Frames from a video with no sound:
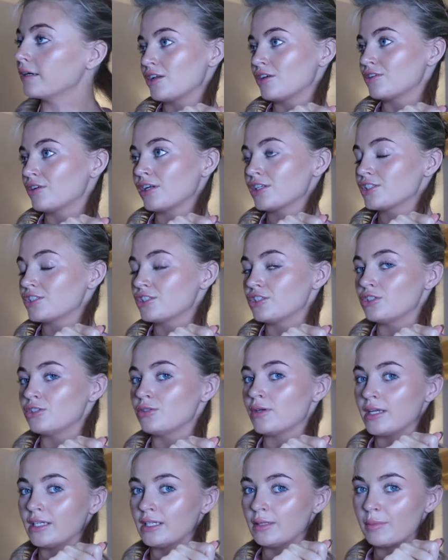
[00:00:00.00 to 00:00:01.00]
I don't like to
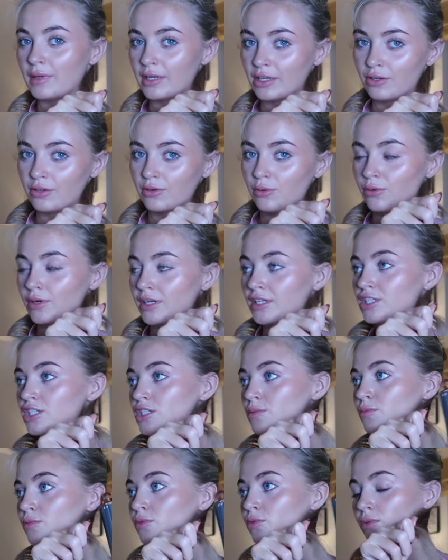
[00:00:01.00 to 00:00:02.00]
do any bigger or any
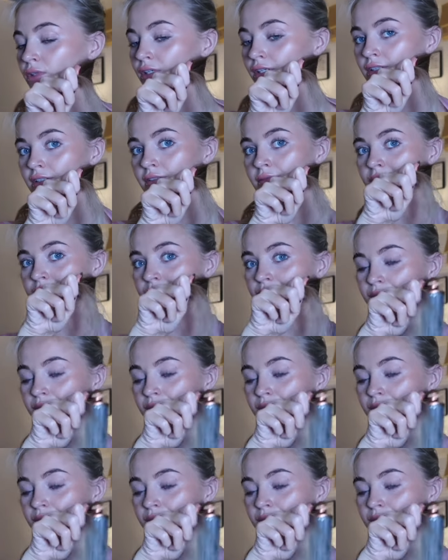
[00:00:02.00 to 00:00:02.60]
smaller.